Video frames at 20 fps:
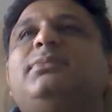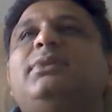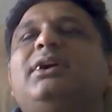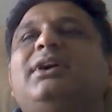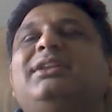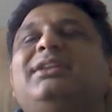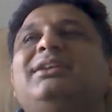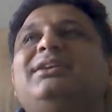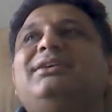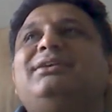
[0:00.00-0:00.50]

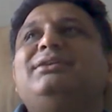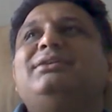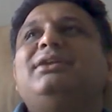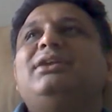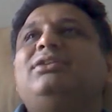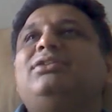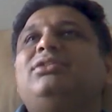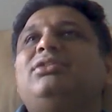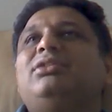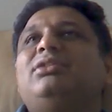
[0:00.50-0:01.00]
I think
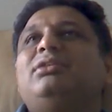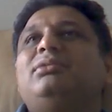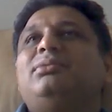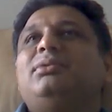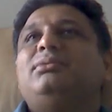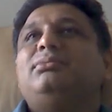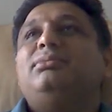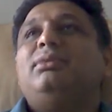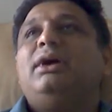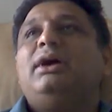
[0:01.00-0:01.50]
that's all
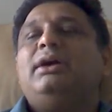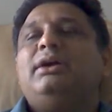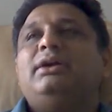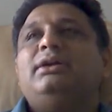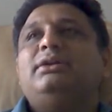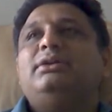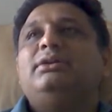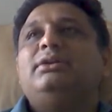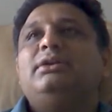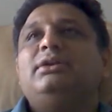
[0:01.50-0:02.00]
from my
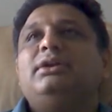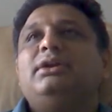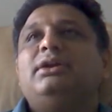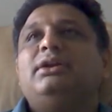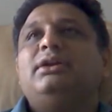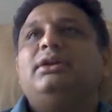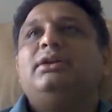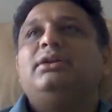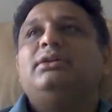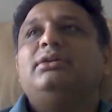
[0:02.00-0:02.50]
end
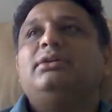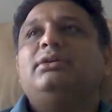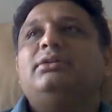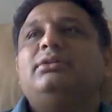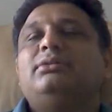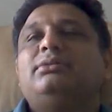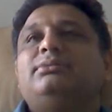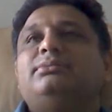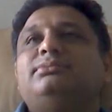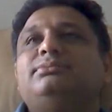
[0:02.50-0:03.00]
regarding
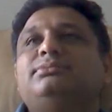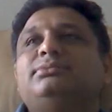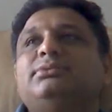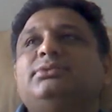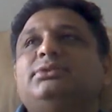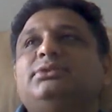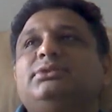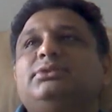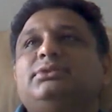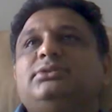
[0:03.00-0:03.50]

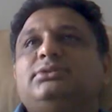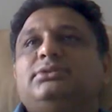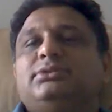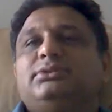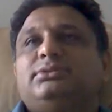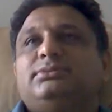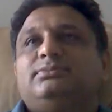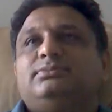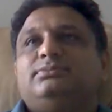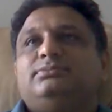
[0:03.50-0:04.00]

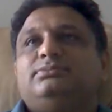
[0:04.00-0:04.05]
uh,